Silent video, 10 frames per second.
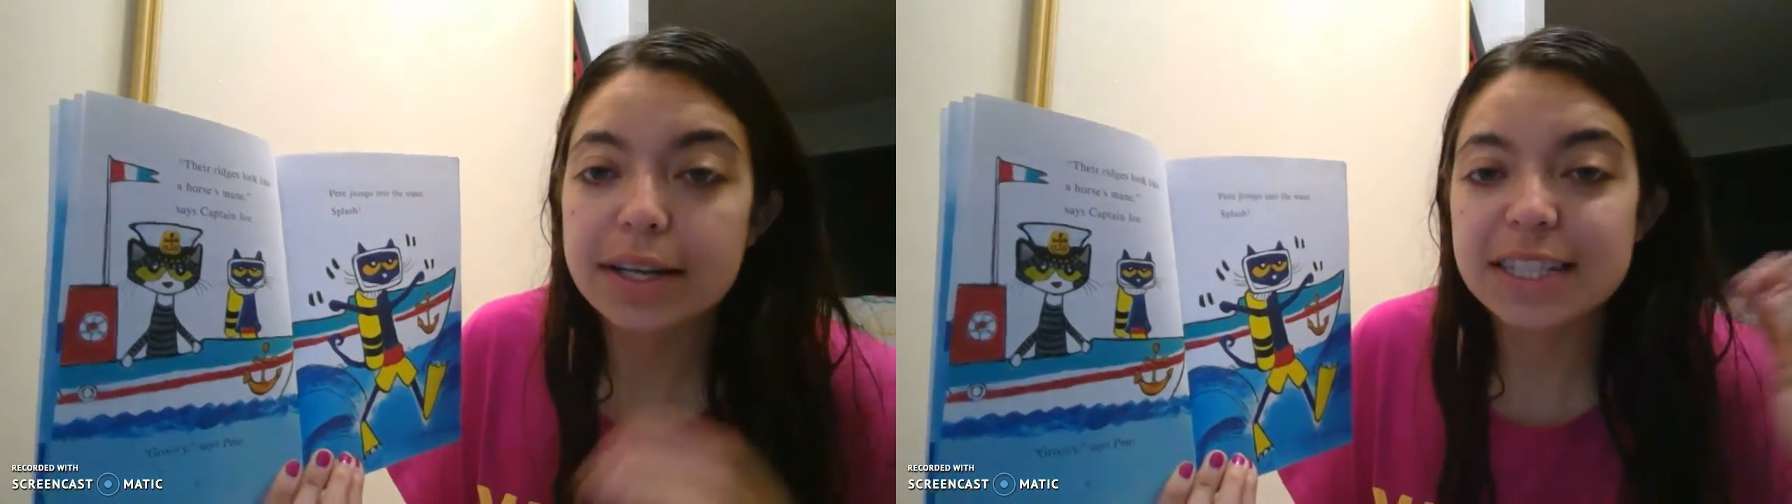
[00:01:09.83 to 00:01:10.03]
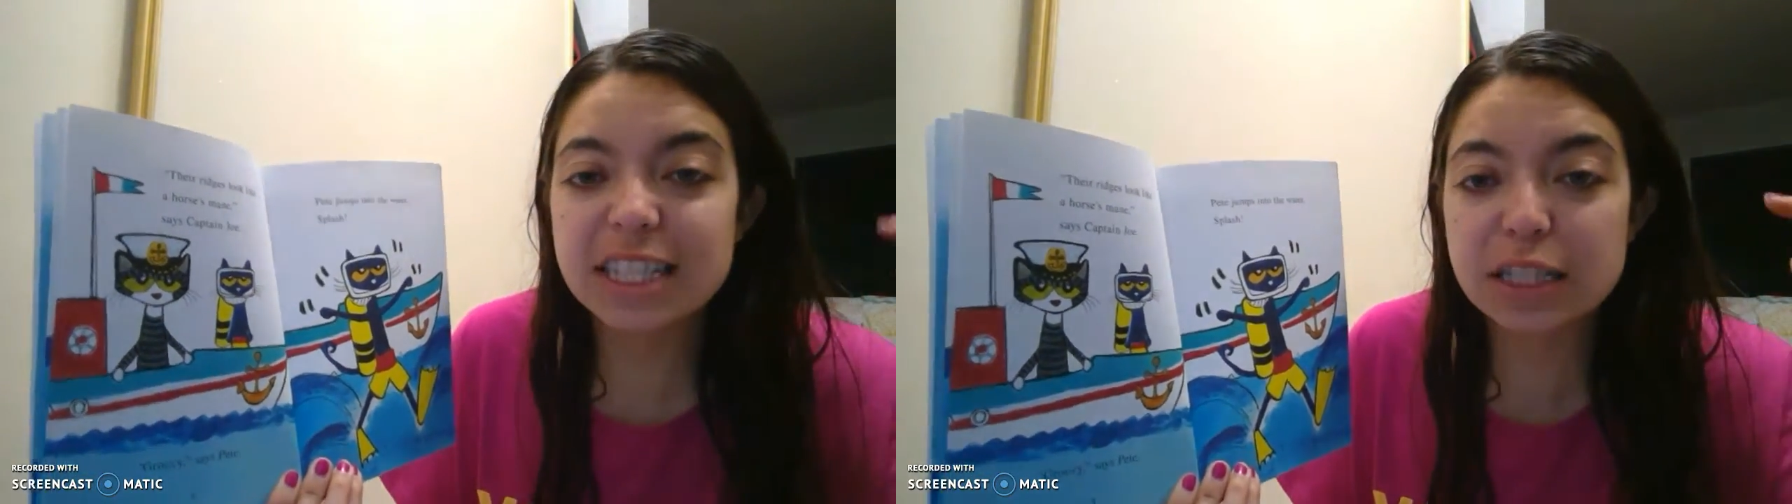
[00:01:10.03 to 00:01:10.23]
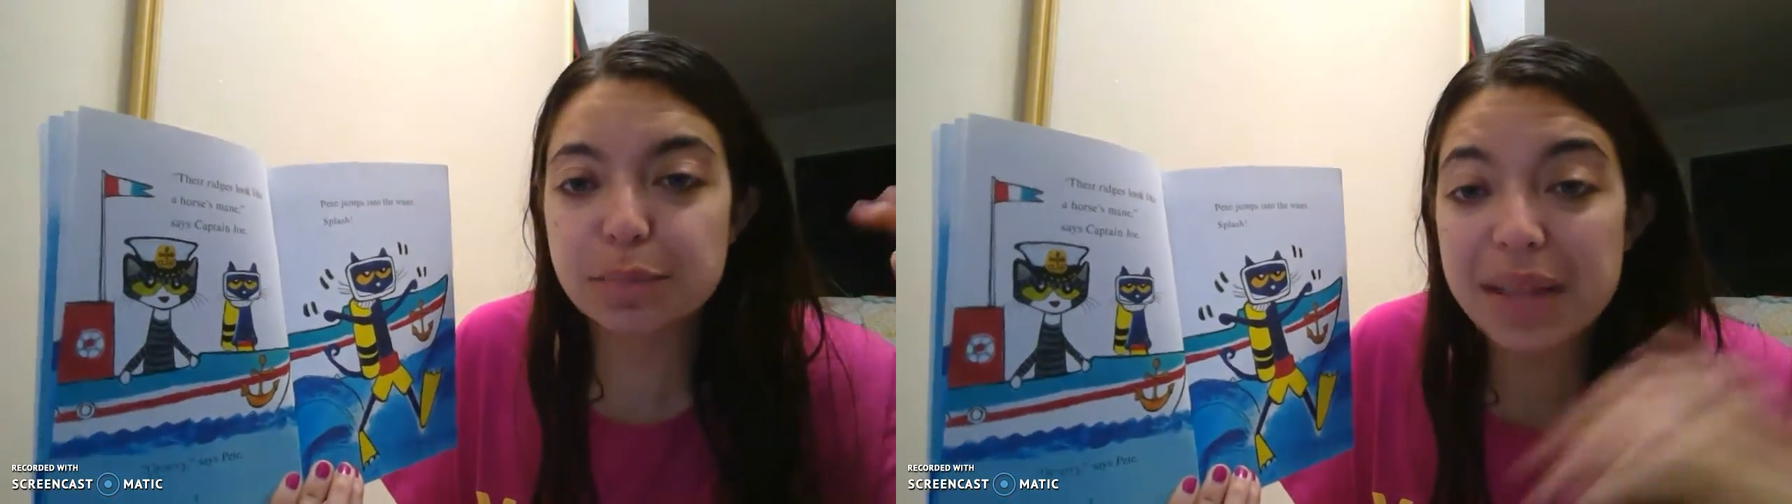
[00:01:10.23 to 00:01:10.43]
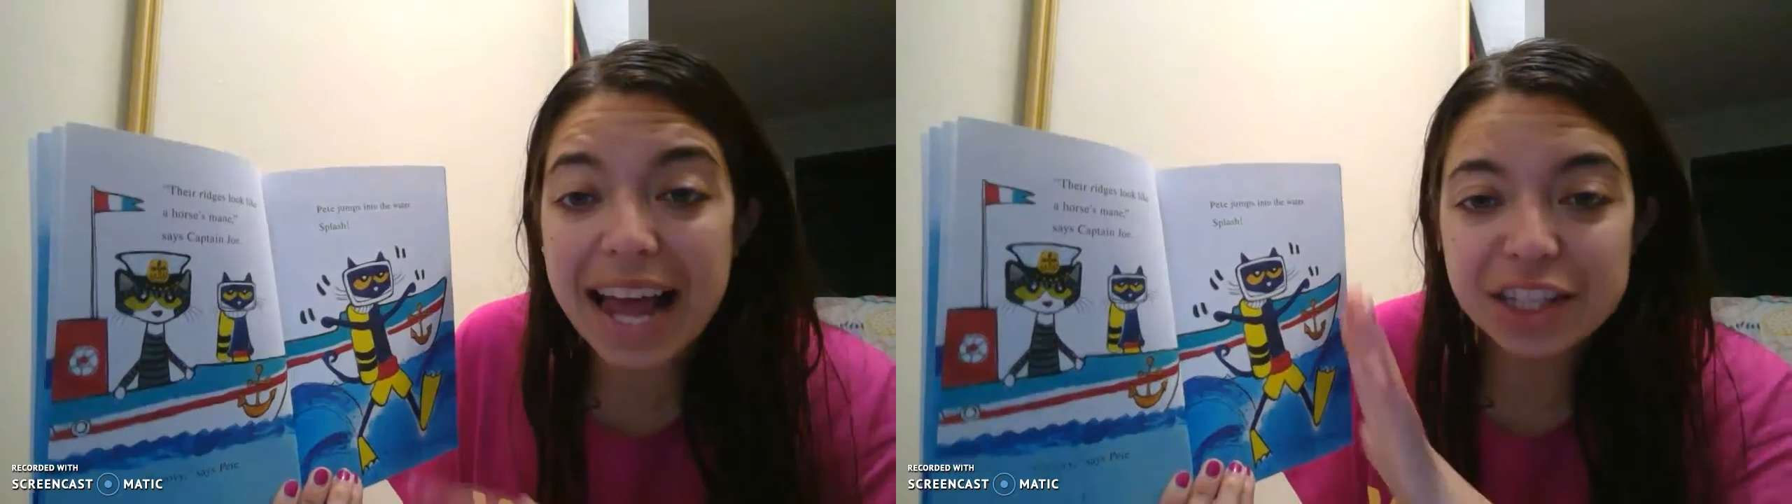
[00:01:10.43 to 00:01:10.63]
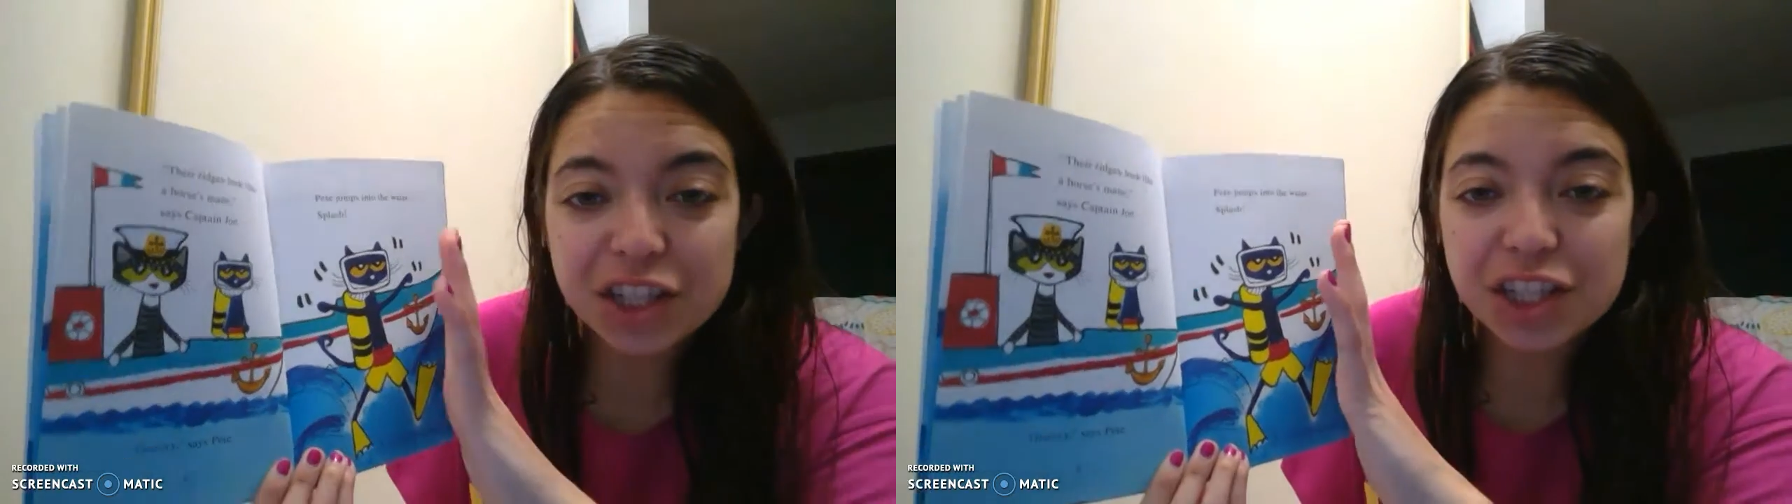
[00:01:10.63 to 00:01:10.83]

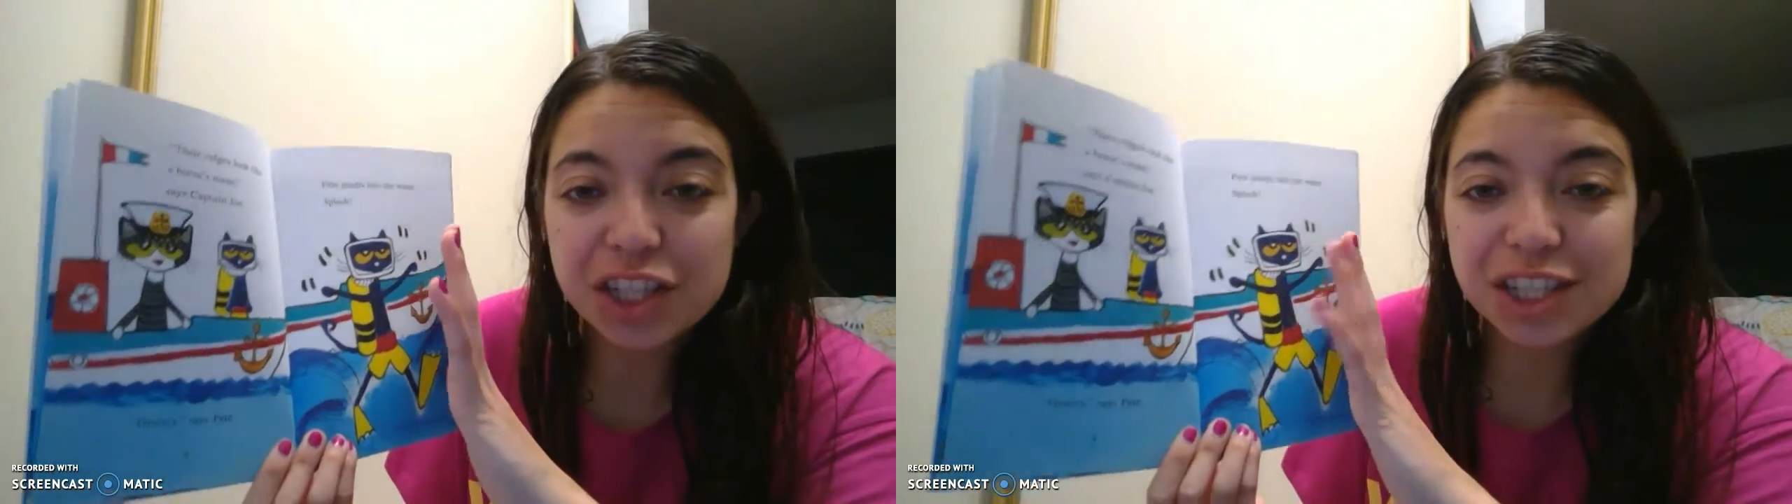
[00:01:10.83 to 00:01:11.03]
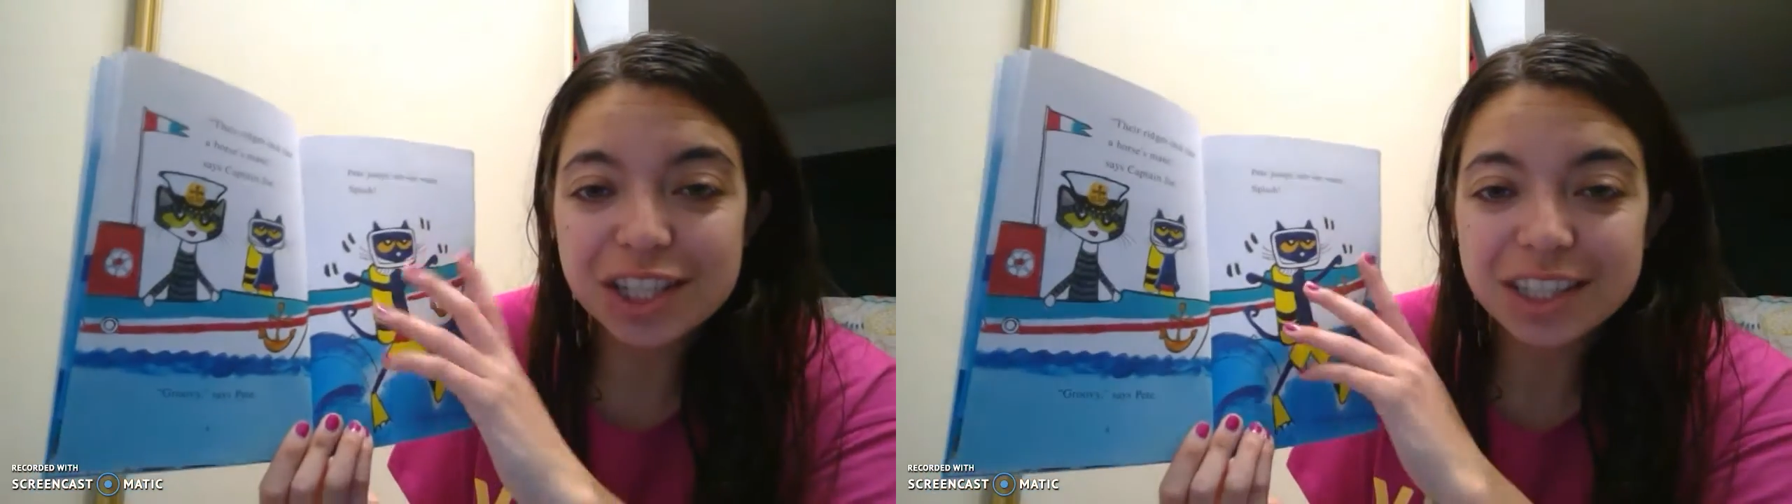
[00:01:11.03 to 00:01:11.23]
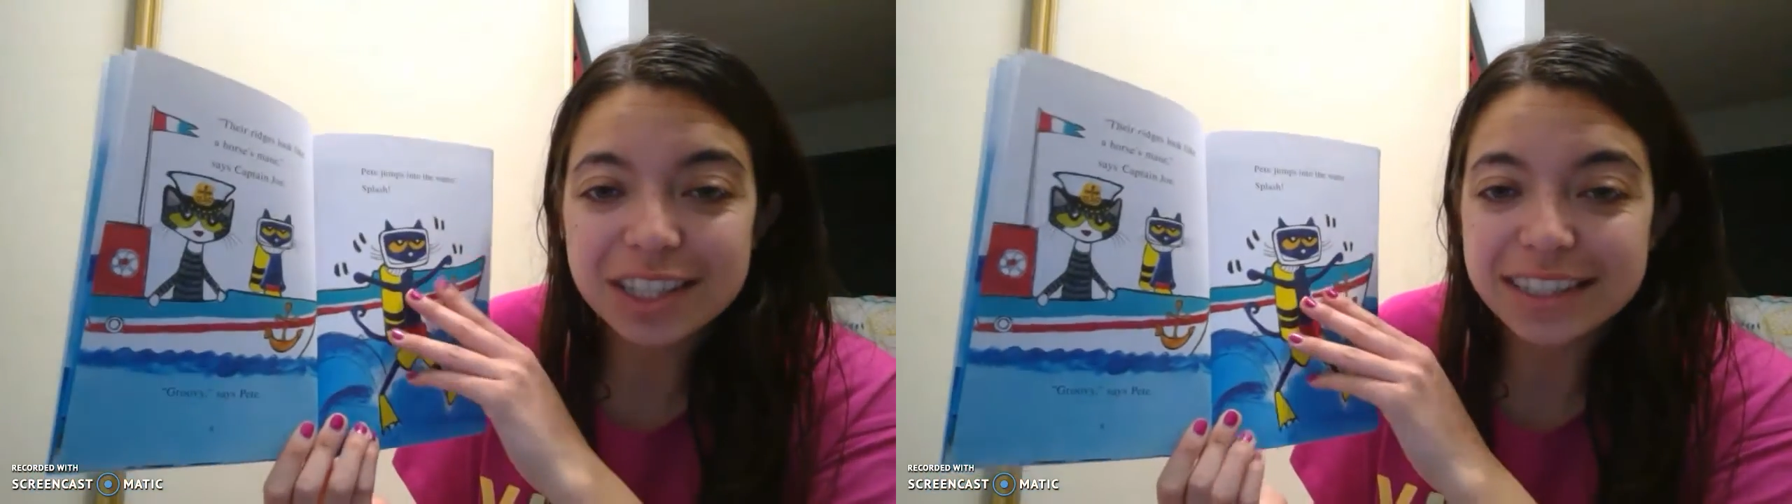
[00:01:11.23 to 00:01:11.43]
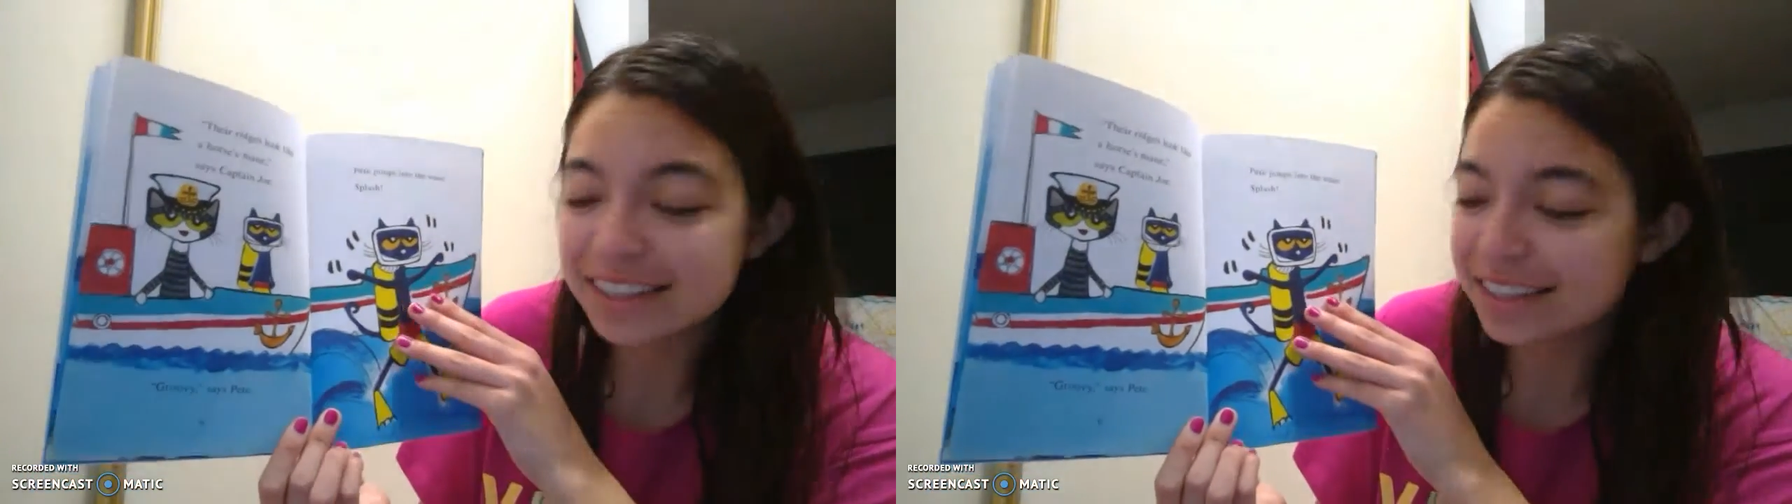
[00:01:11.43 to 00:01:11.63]
Splash!